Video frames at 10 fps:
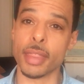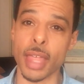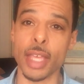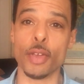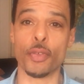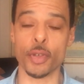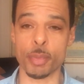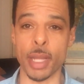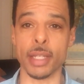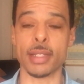Thank you for
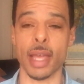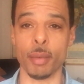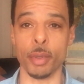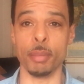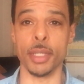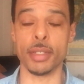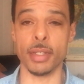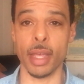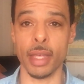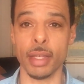spending time with me
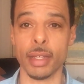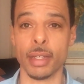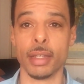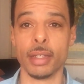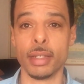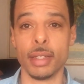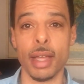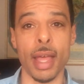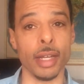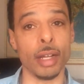today
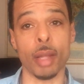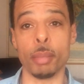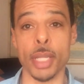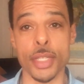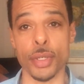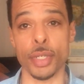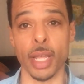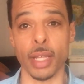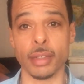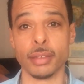and God bless your
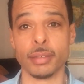day.